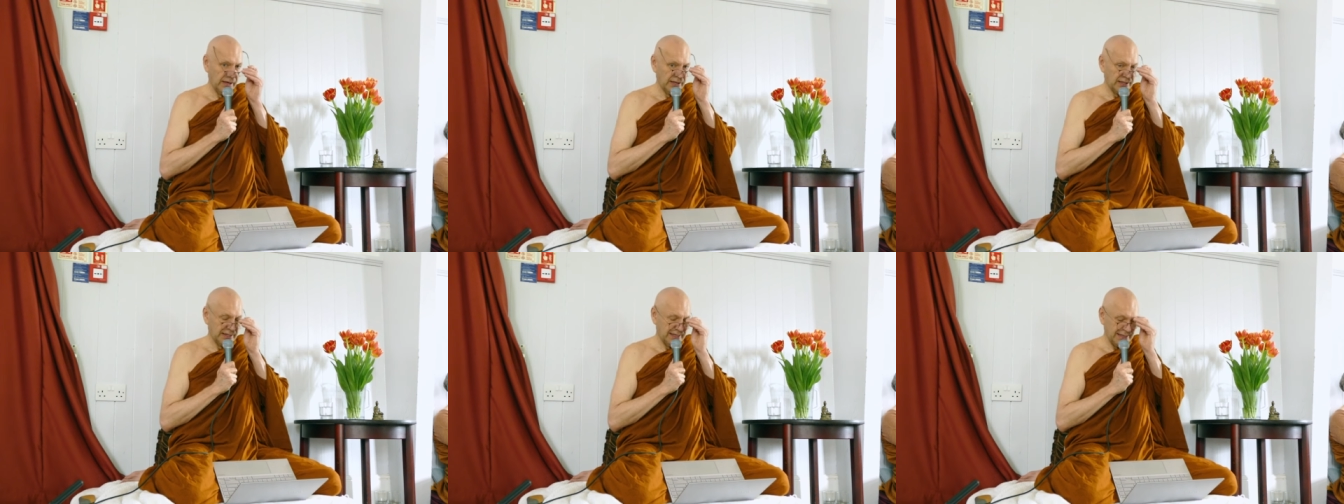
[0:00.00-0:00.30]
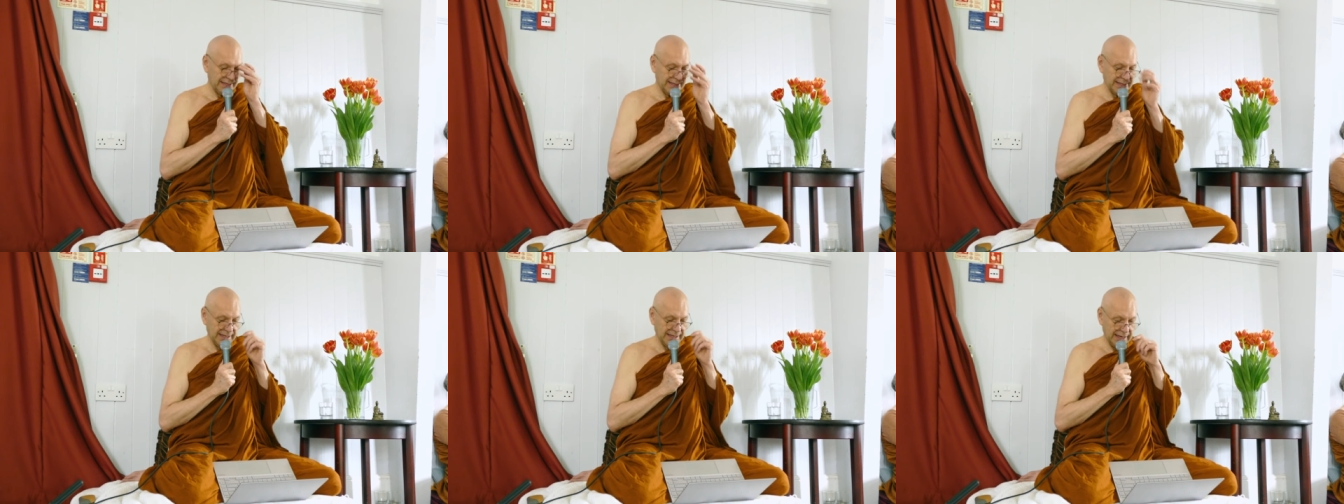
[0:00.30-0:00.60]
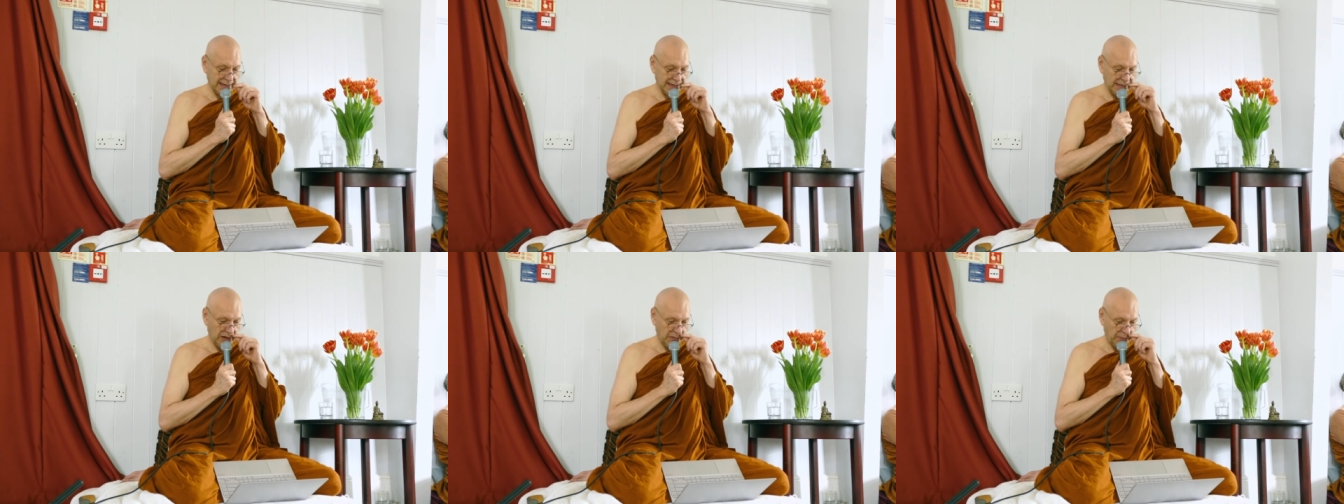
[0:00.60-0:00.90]
So this is the
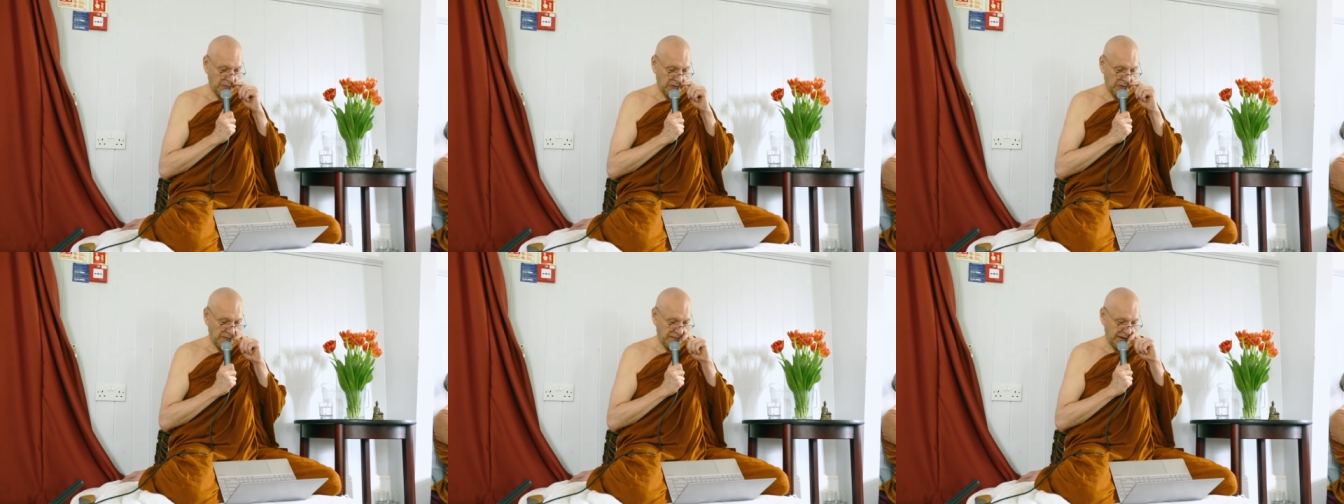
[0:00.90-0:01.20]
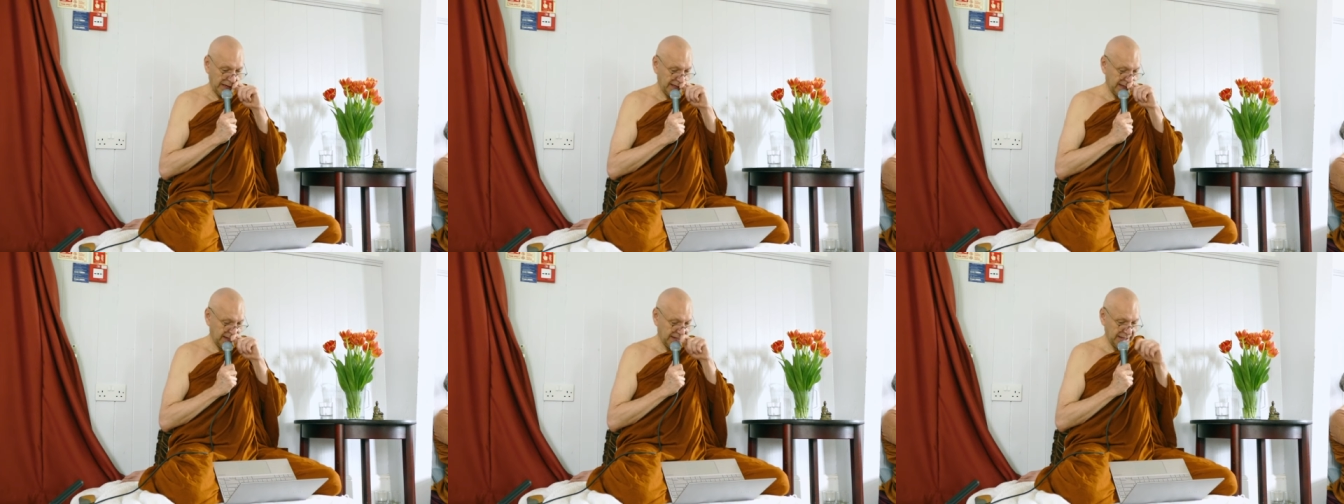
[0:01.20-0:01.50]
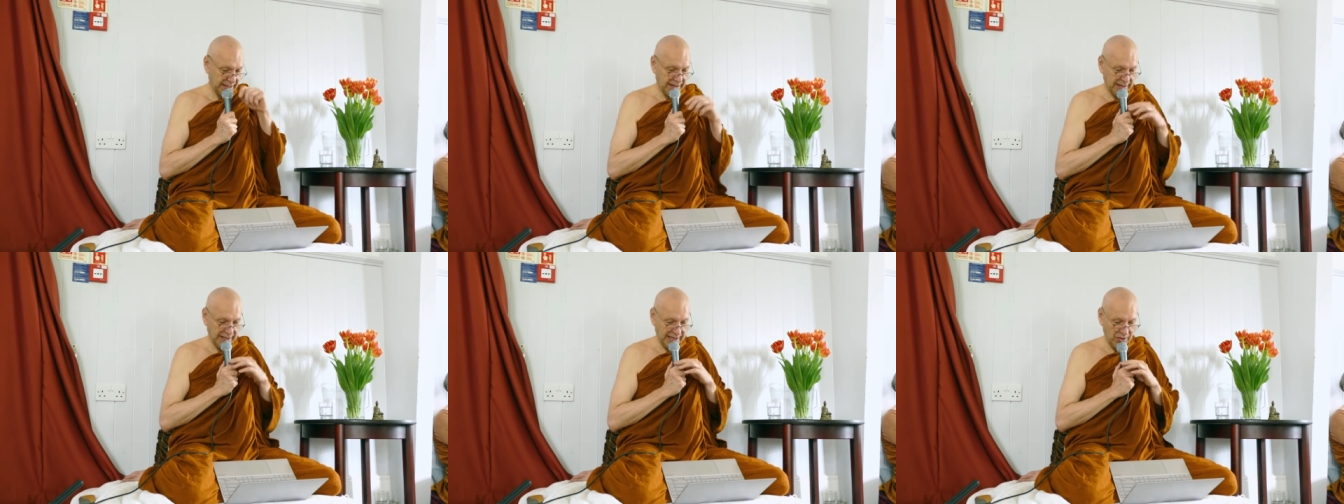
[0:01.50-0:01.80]
idea of
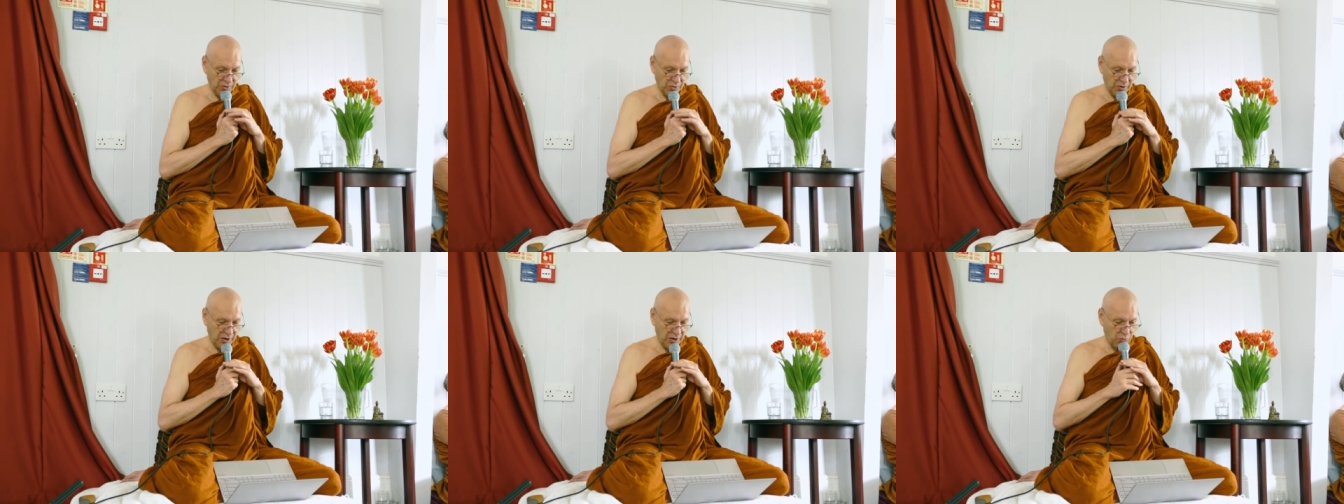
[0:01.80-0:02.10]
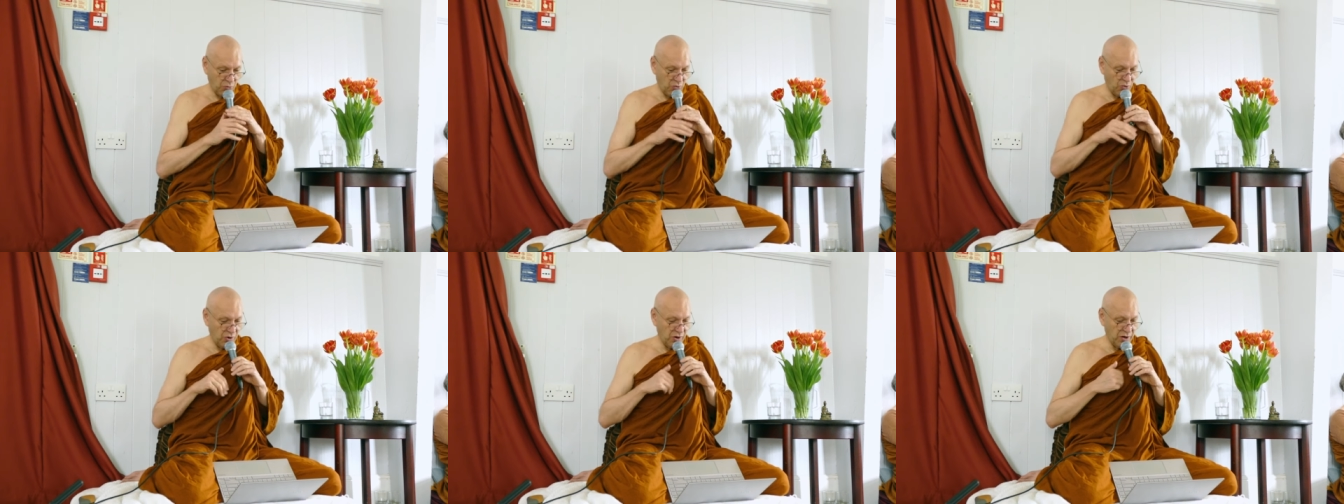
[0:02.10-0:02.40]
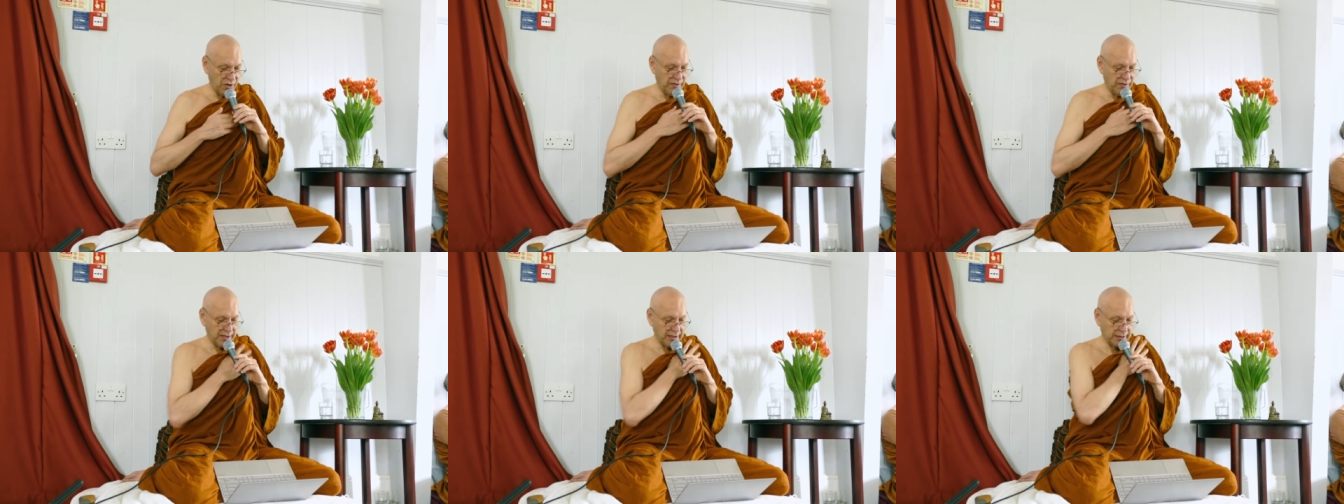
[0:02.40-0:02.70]
perfected, and you are
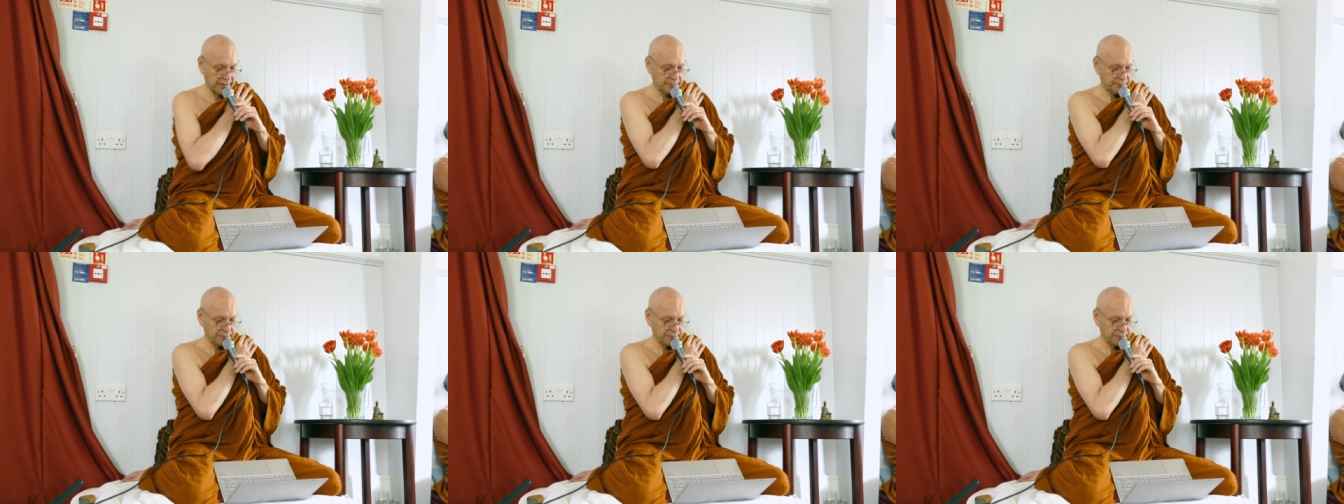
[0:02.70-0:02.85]
worthy.